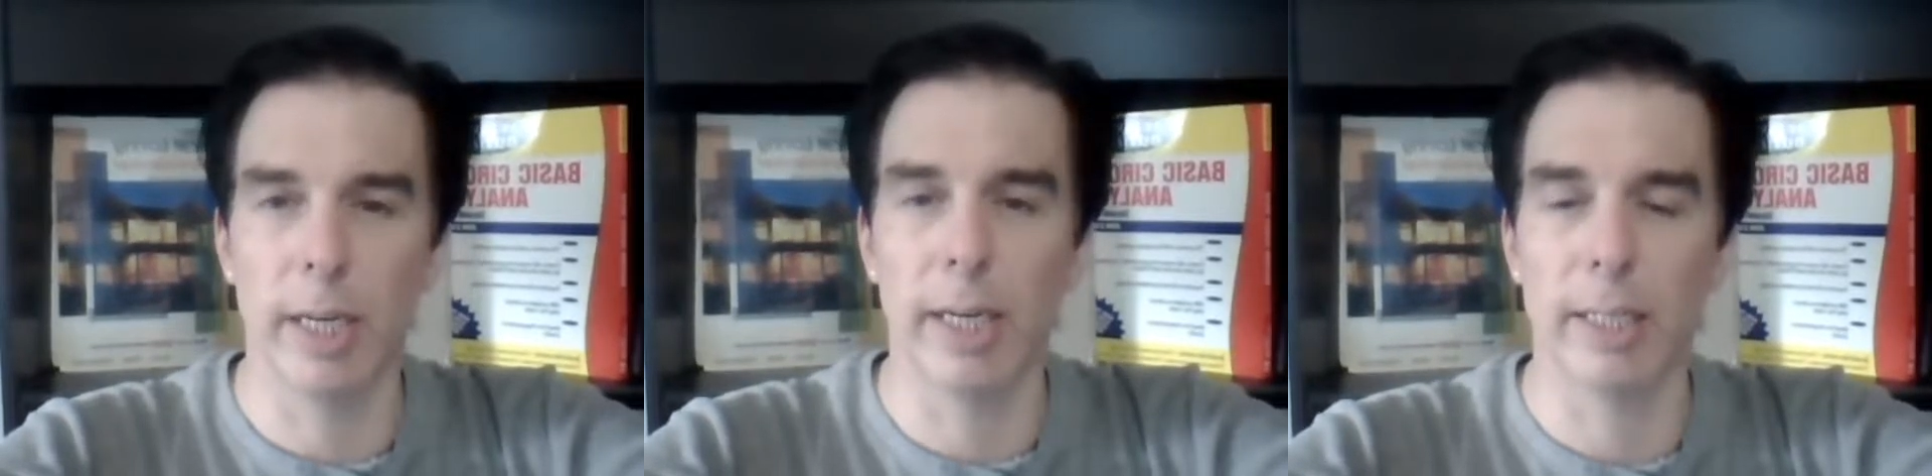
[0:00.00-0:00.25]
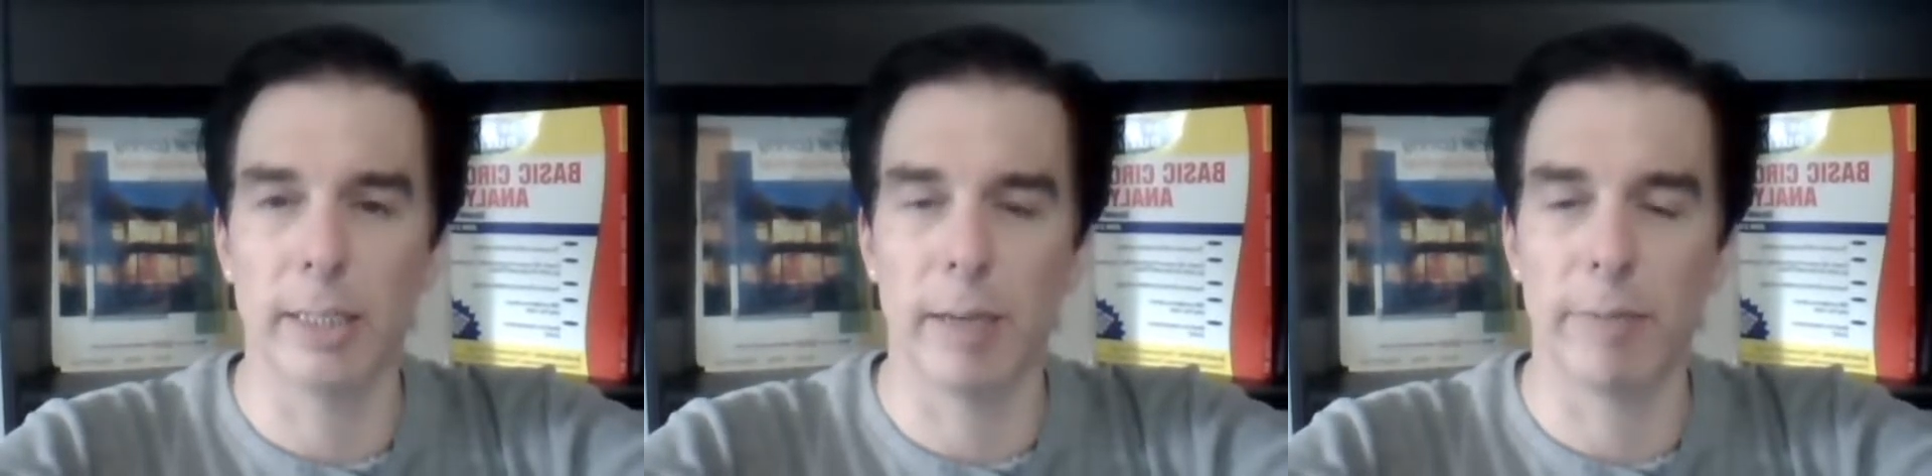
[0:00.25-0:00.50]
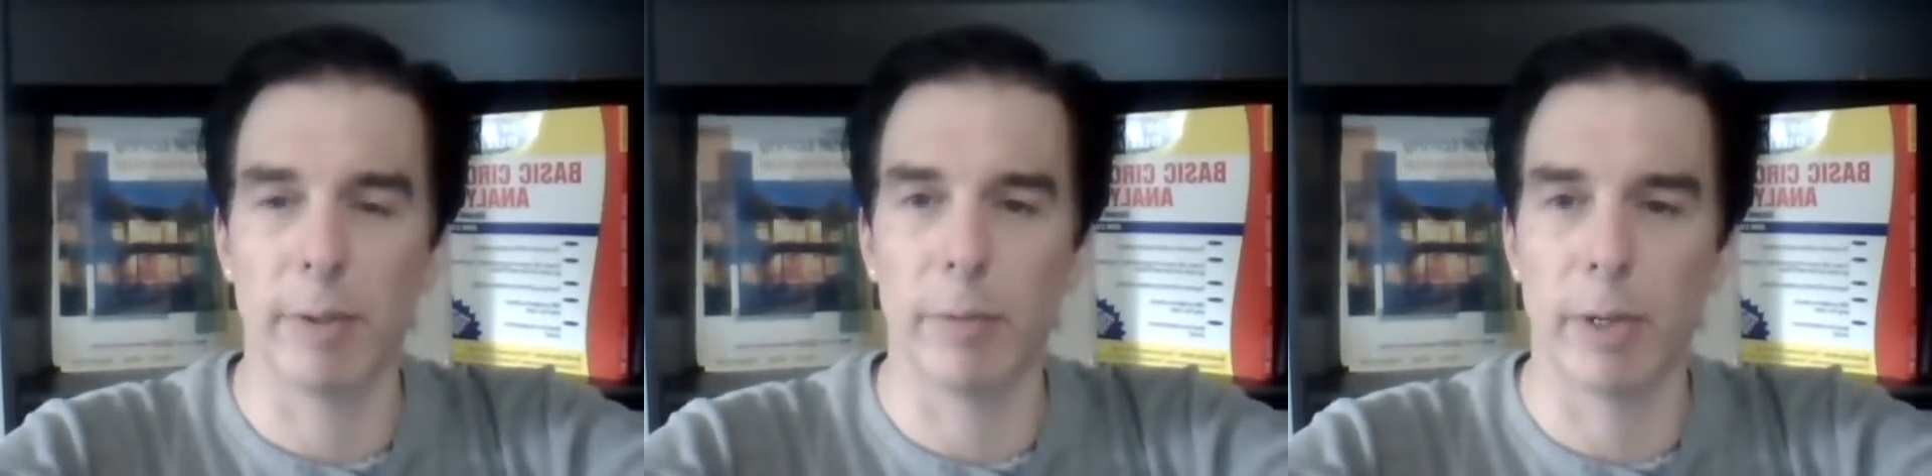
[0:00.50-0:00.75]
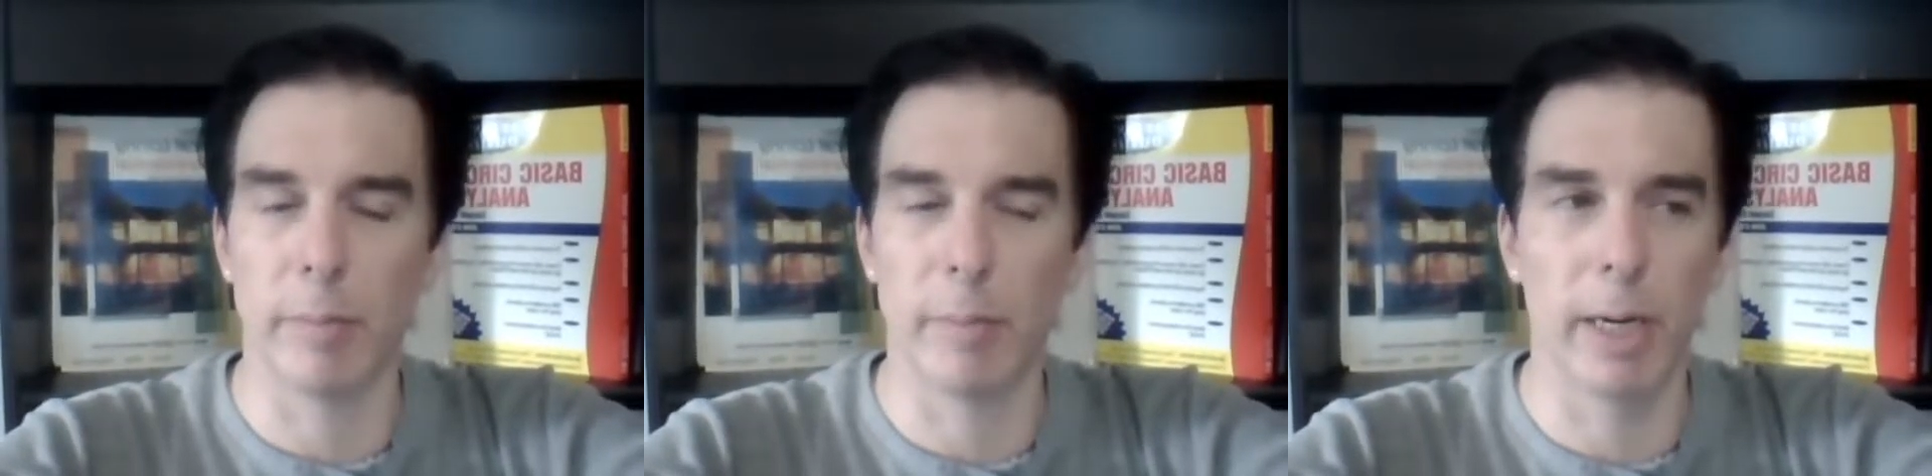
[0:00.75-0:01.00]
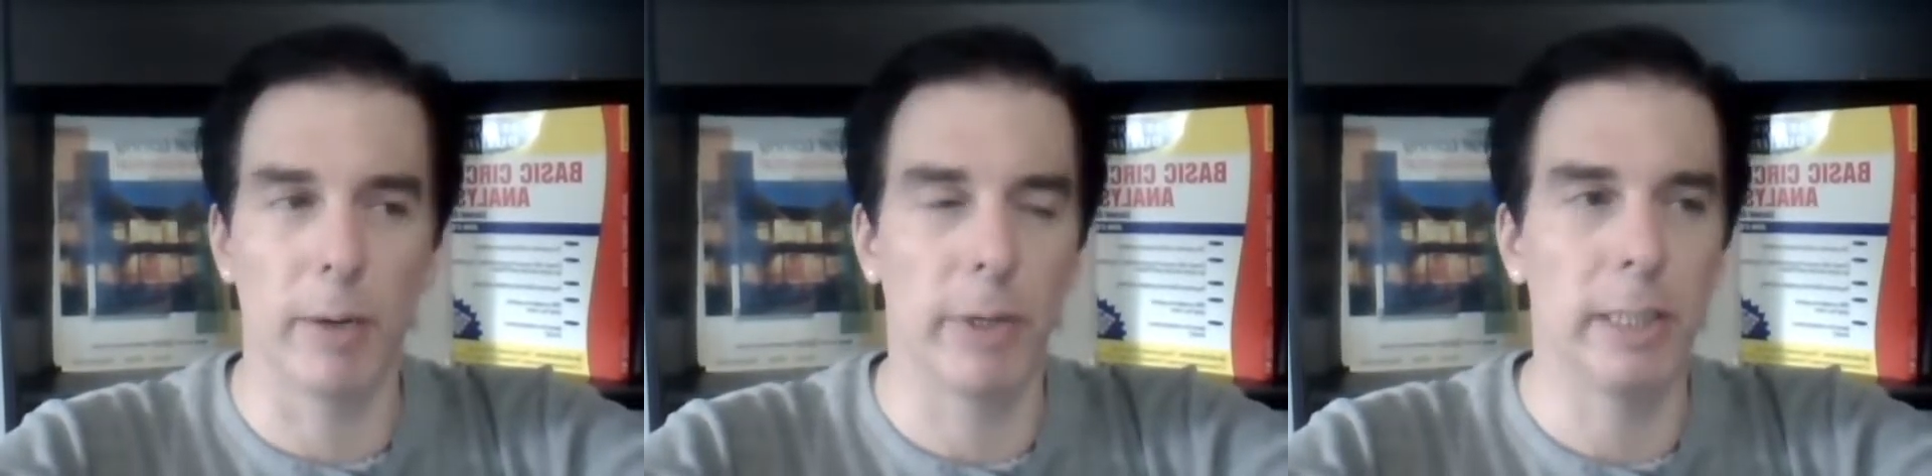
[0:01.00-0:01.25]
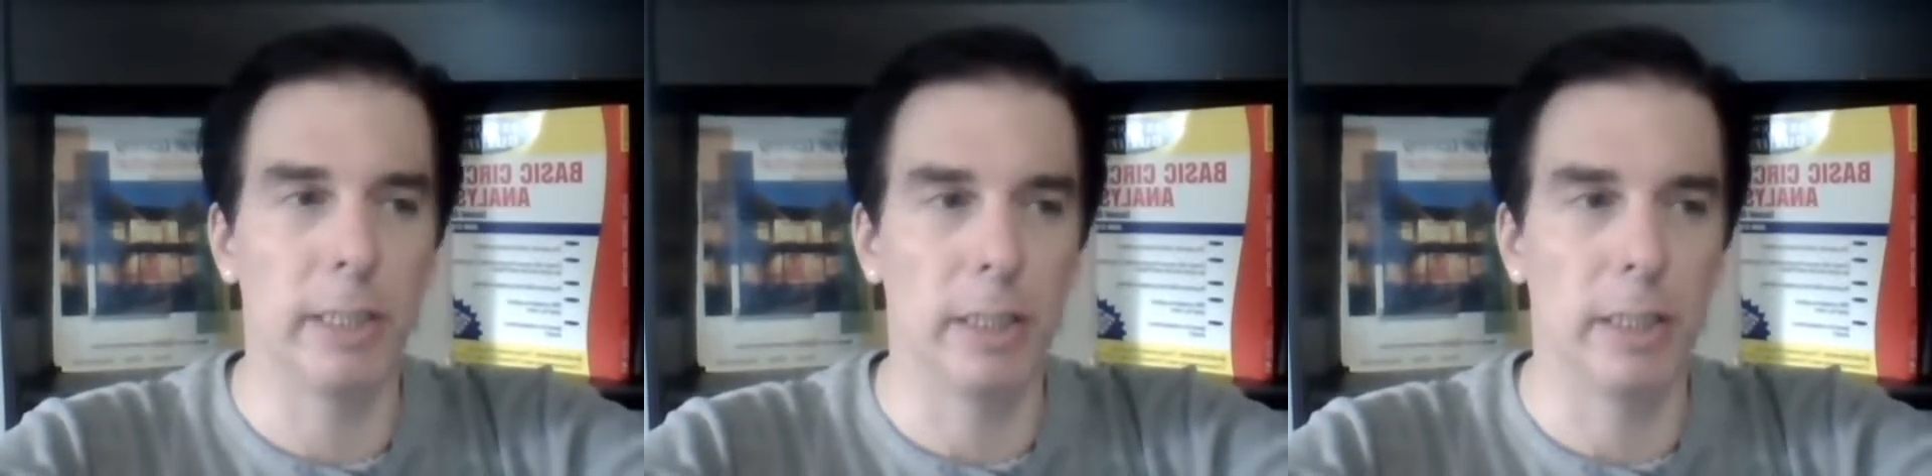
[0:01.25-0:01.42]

it is definitely one of the better ones.